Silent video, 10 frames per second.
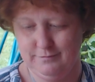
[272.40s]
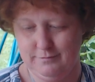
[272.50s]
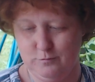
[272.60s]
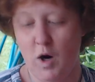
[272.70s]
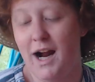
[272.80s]

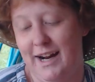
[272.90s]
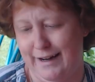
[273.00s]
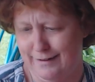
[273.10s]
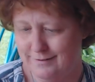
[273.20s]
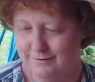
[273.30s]

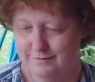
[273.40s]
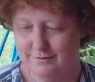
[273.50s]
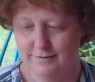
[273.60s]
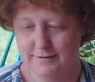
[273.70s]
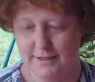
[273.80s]
Why
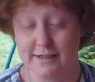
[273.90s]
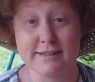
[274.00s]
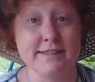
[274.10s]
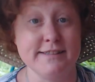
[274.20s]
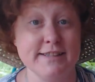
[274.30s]
are
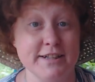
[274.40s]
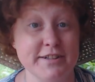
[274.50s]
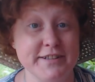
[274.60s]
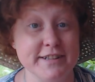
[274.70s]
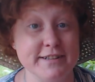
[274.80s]
these gender
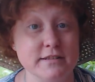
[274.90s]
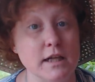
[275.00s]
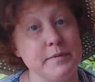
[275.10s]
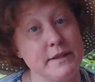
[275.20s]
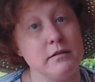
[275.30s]

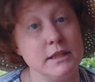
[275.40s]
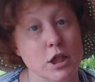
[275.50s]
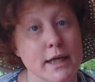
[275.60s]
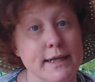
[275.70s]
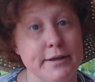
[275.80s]
stereotypes so
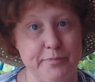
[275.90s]
ingrained?